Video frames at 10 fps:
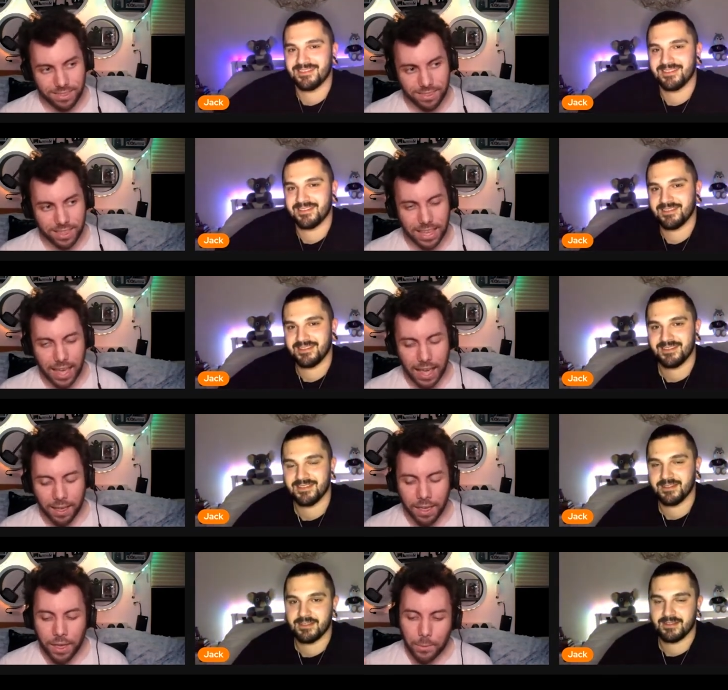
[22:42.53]
Speaker 1: Yeah,
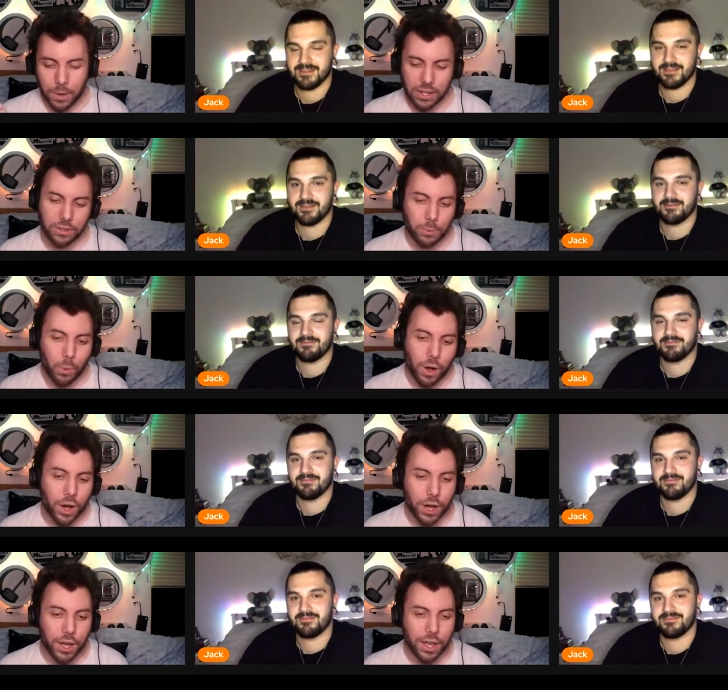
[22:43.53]
which is
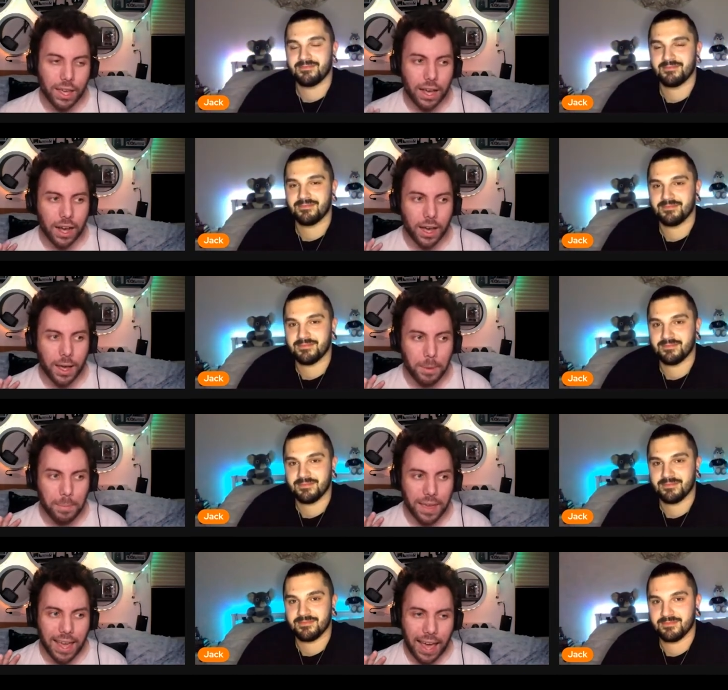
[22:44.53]
why I'm a
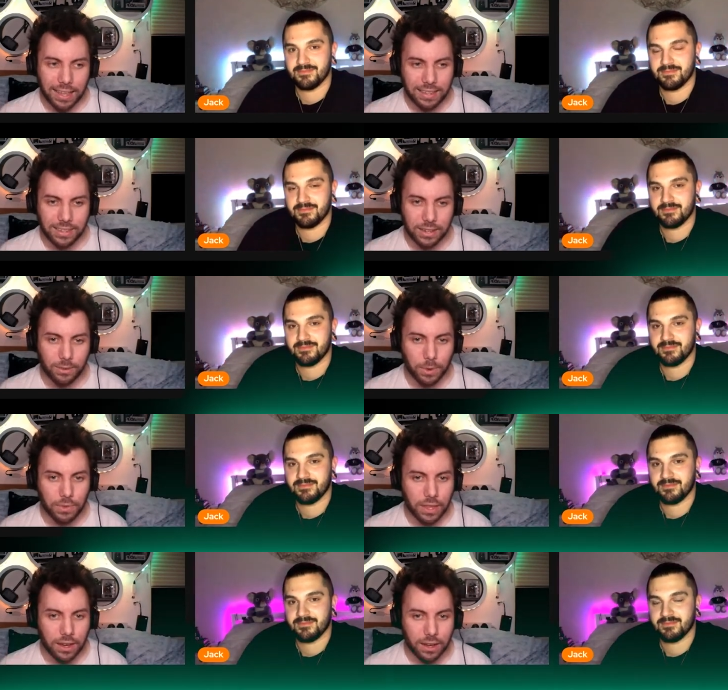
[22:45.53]
bit hesitant with
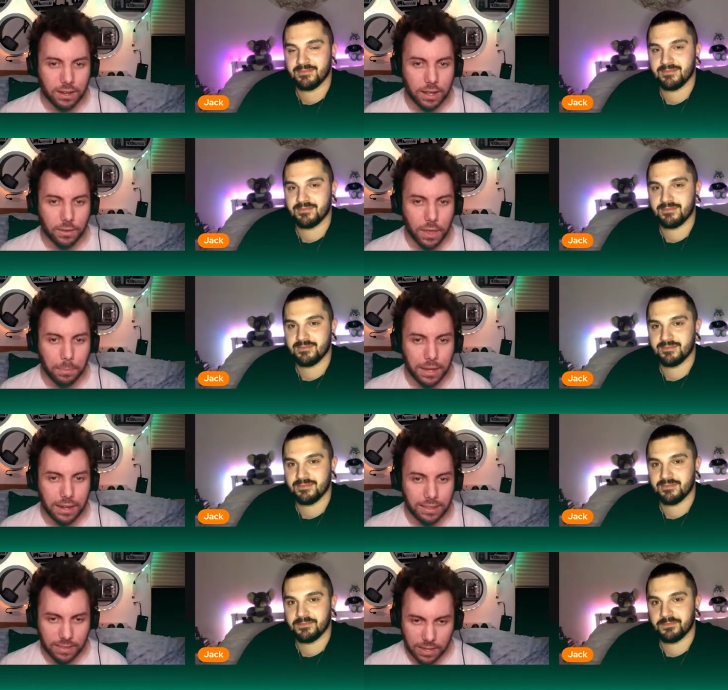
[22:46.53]
the idea of there being a
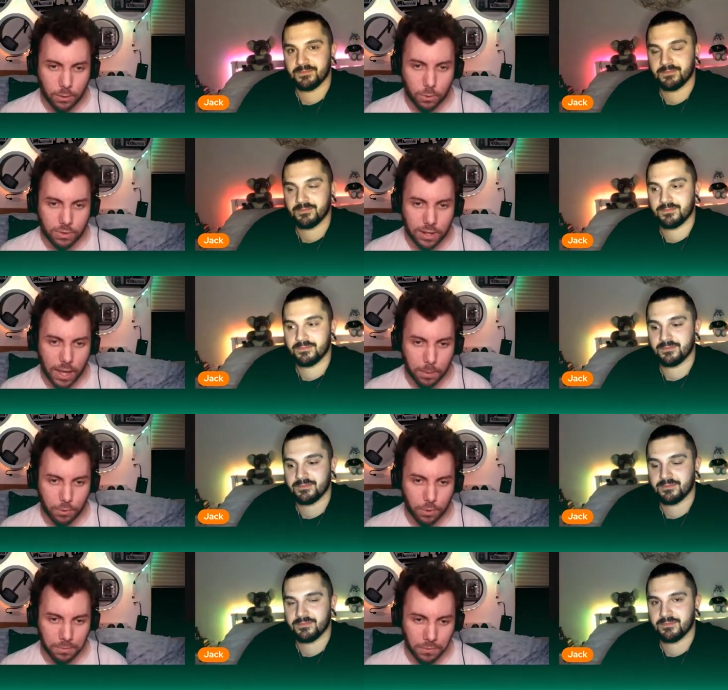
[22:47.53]
sequel to
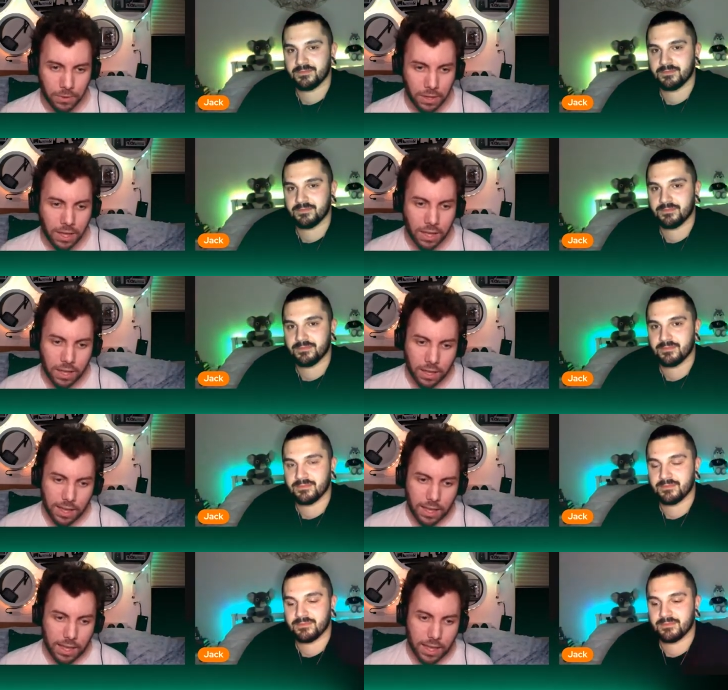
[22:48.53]
Labyrinth
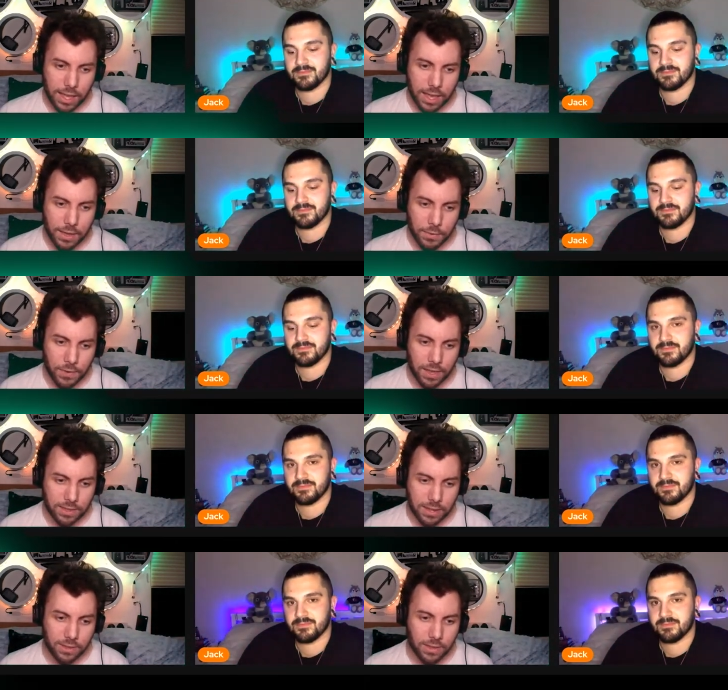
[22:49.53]
if it
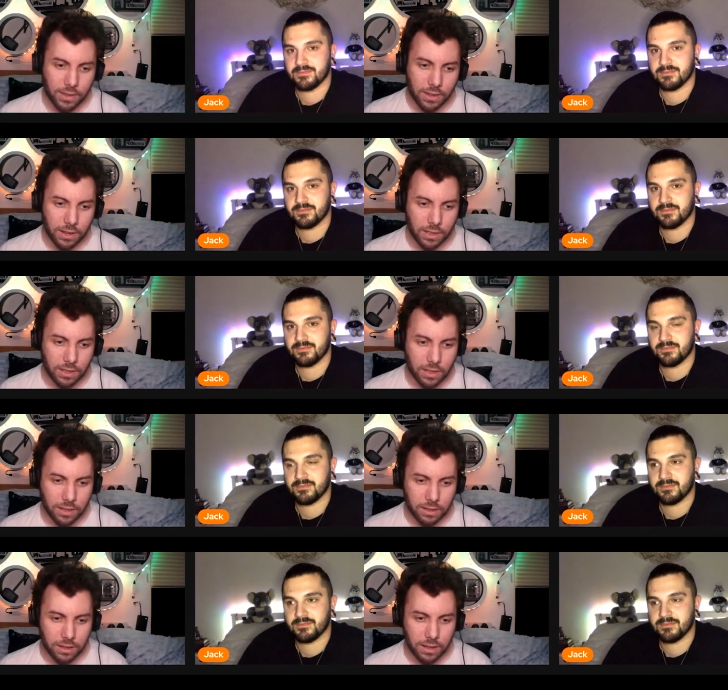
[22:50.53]
doesn't
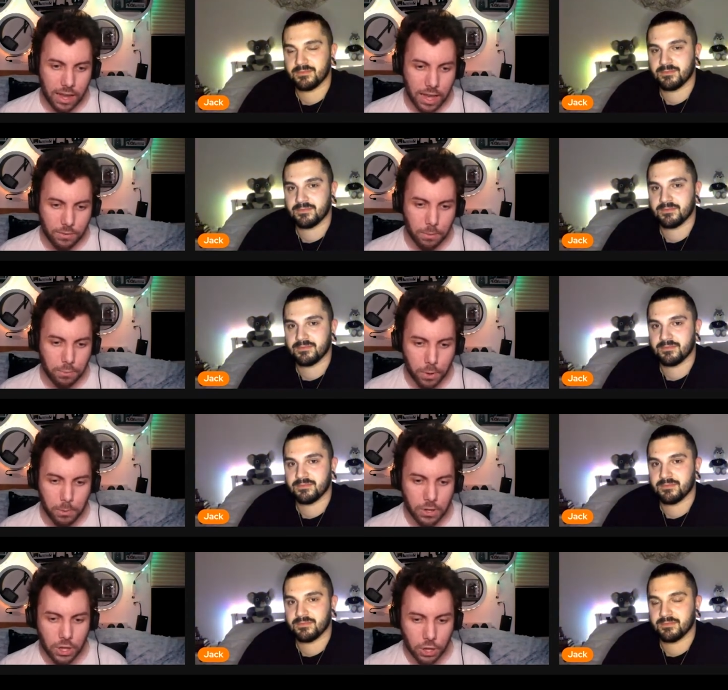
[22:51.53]
like have a
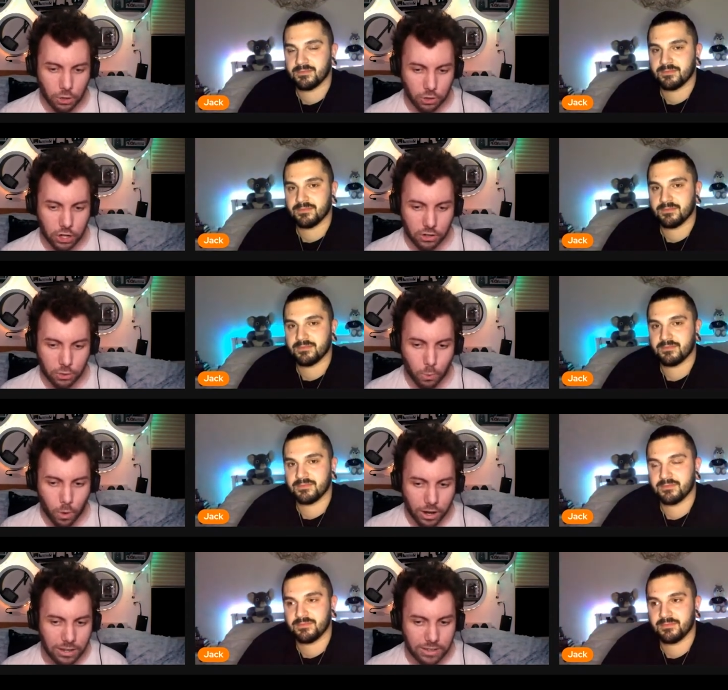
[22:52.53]
proper logic to
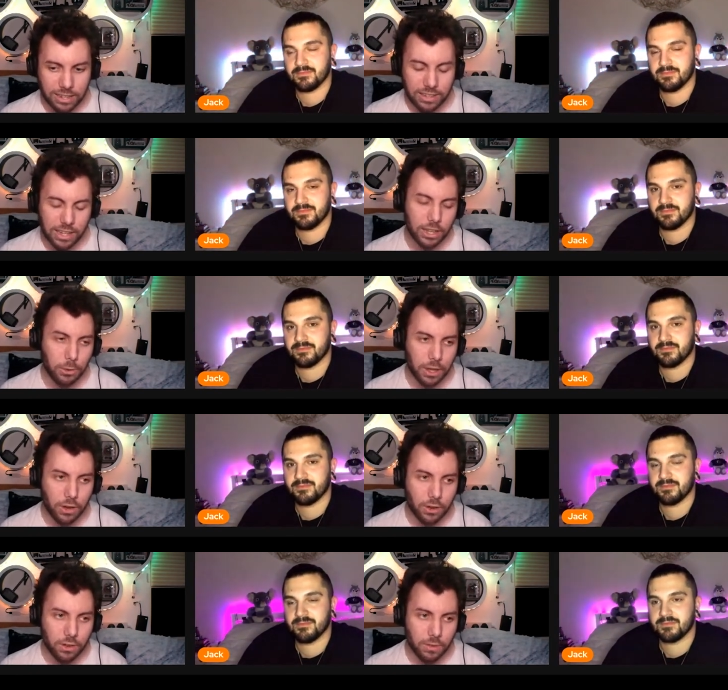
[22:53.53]
why it's continuing
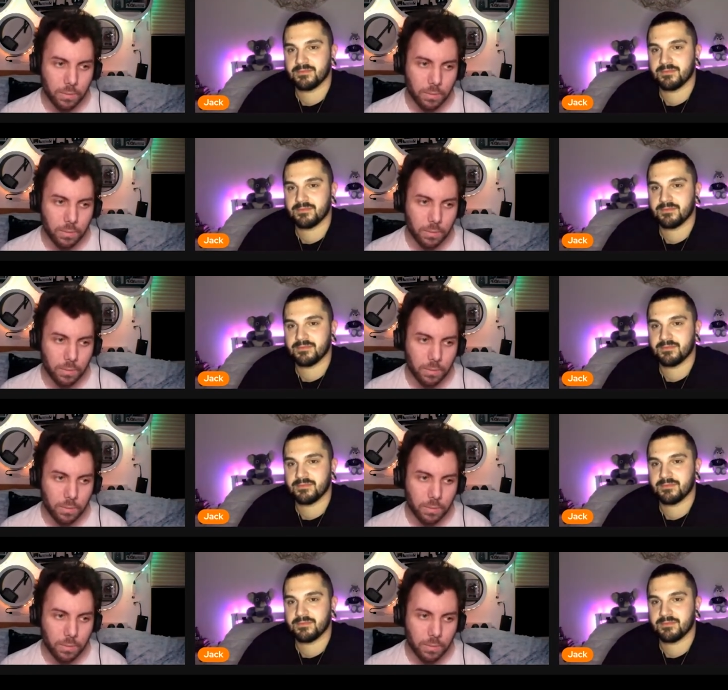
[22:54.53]
on